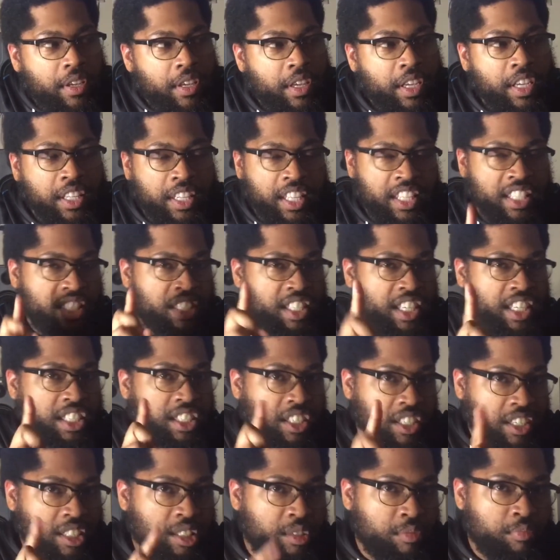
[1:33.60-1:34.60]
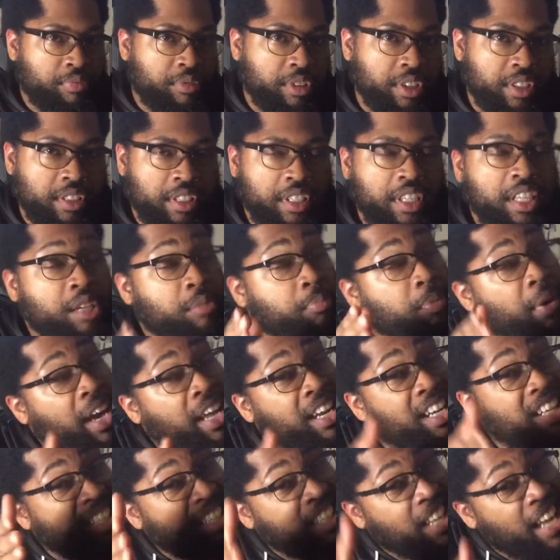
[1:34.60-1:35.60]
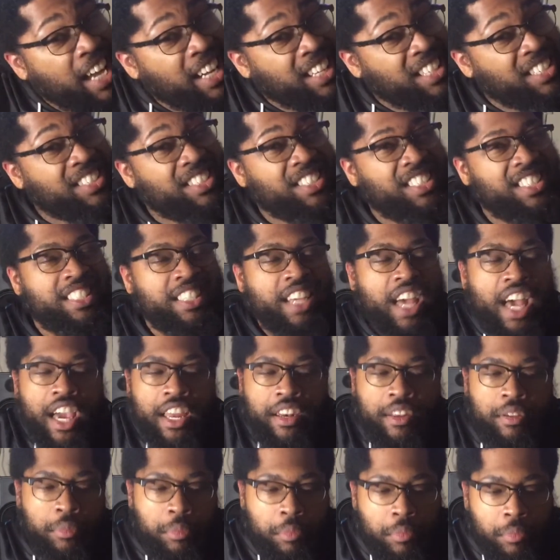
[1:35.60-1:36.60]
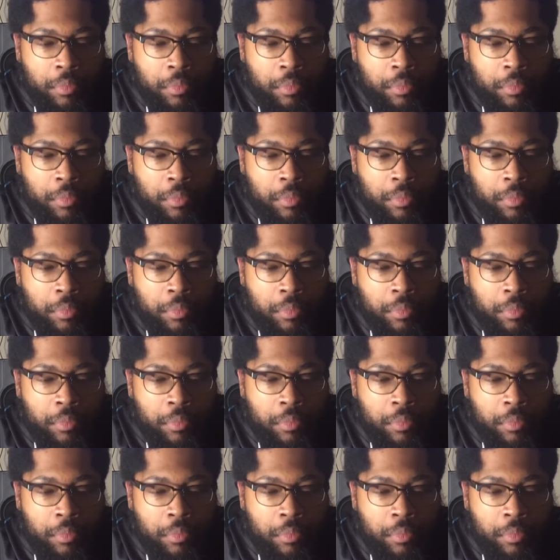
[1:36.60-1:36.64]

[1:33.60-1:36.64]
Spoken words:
He did 6 years in prison. He paid his debt to society.